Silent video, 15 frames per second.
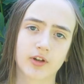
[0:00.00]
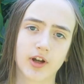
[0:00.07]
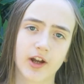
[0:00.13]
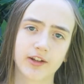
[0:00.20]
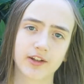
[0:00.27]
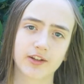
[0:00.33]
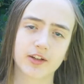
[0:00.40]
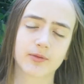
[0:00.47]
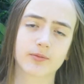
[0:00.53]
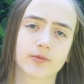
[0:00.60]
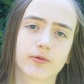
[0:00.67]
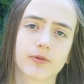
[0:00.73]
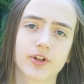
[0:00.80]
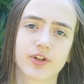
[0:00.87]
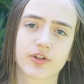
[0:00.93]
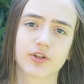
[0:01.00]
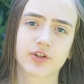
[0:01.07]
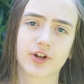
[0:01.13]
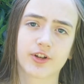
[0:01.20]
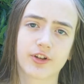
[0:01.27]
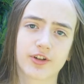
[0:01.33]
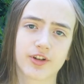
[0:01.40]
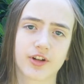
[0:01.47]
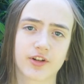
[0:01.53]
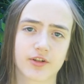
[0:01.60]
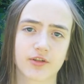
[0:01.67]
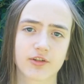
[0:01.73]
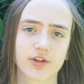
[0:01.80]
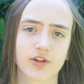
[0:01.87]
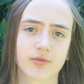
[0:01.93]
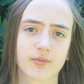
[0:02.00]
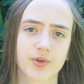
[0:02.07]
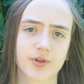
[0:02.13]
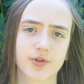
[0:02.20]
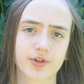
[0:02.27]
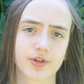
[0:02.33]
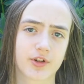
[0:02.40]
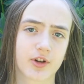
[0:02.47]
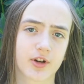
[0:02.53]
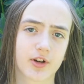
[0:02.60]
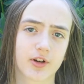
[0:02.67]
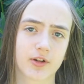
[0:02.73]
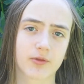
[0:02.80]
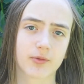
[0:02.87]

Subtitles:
I did some research on this, and it turns out most car